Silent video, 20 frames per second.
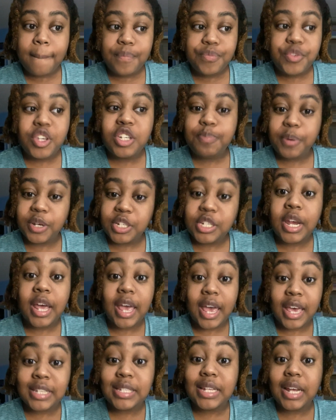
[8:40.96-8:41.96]
Just put your
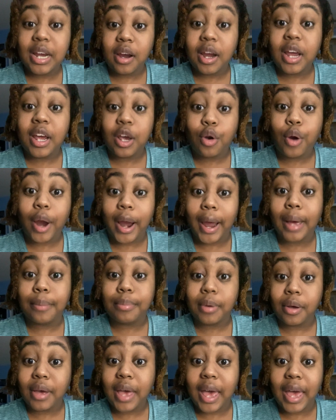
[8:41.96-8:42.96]
hands there and grab,
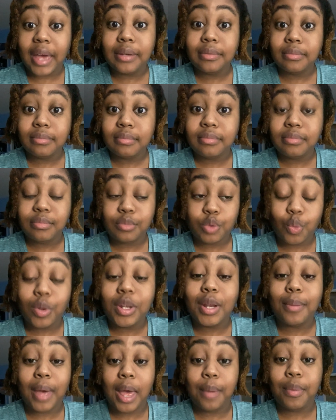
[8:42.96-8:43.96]
okay? When
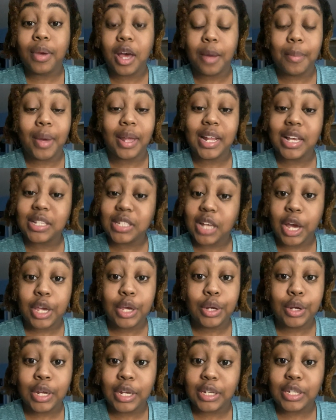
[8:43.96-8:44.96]
the baby come out, that's all
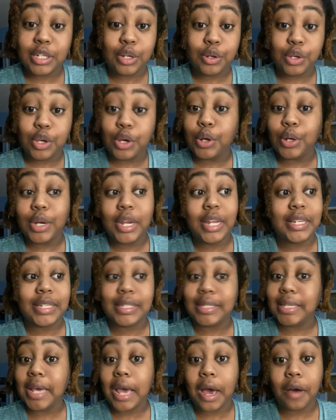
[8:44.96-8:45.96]
you need to do. You don't need to
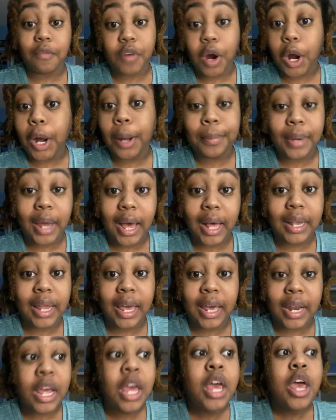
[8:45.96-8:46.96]
see how far I'm
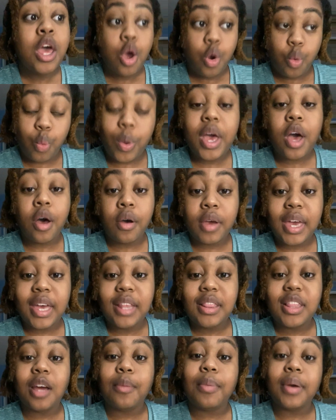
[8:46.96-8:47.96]
dilated. We gonna
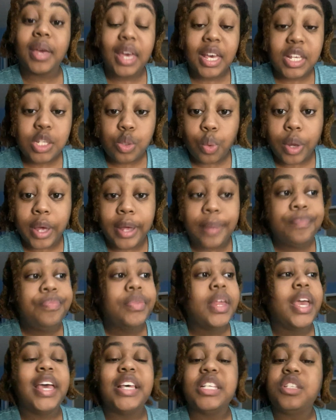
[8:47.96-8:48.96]
get there, but guess what?
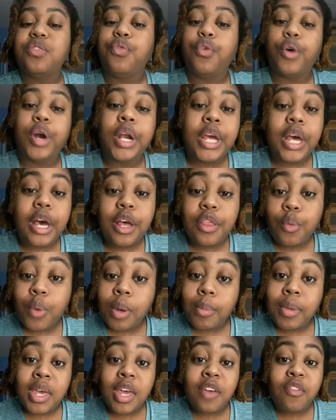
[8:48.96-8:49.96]
It's 40 other
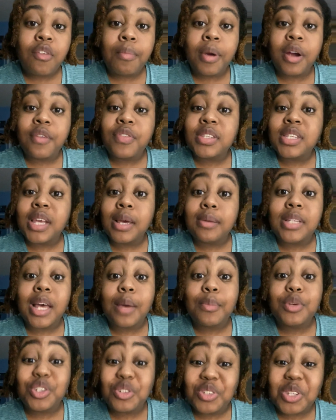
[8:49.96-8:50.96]
women giving birth the same
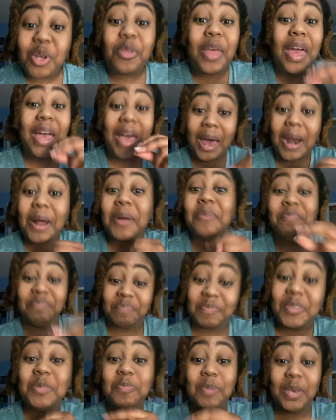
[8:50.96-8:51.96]
time as you, so they gotta
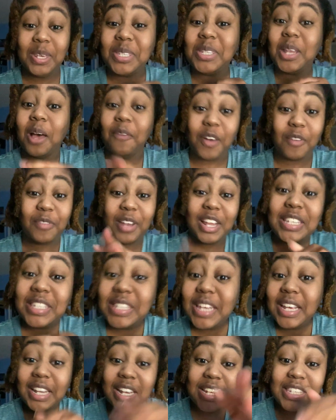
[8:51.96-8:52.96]
speed stuff up. Let's
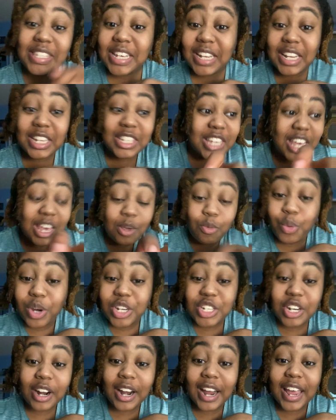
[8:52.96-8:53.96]
see. Let's keep
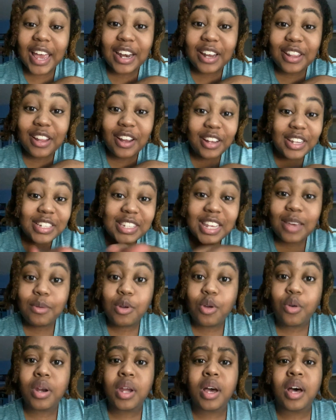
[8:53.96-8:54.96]
reaching our hand in there. Let's keep
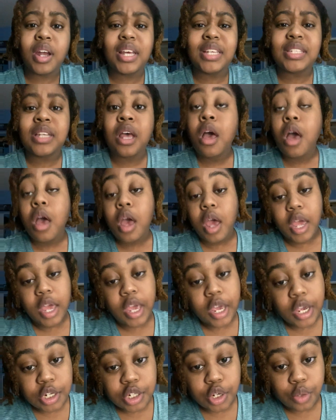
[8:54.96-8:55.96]
doing all this.
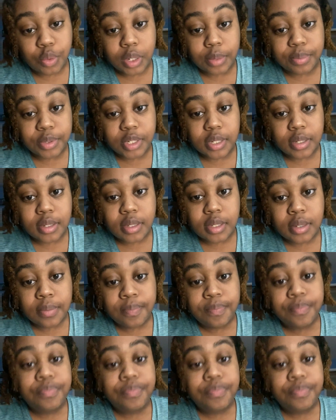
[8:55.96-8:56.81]
Interruptions.